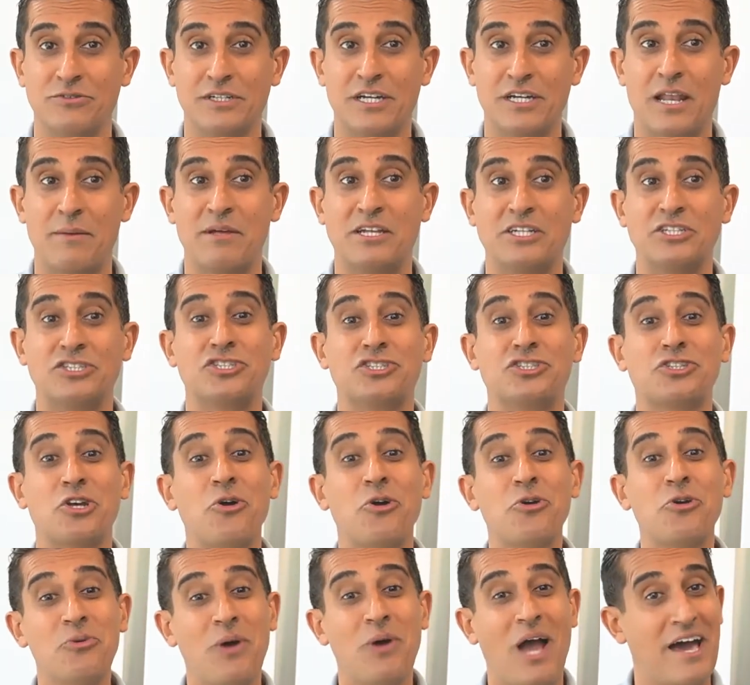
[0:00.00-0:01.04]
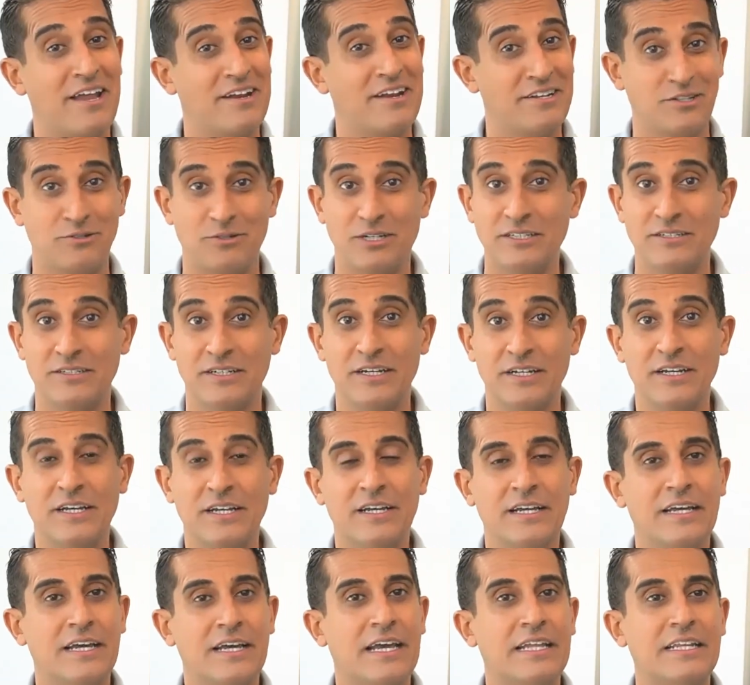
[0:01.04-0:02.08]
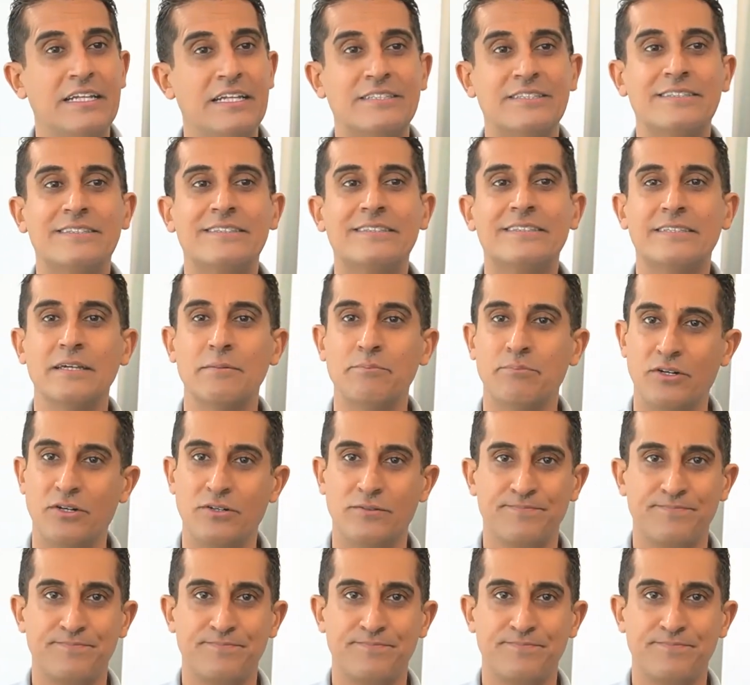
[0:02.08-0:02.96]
And I'm going to show you how to do it. And it's simple.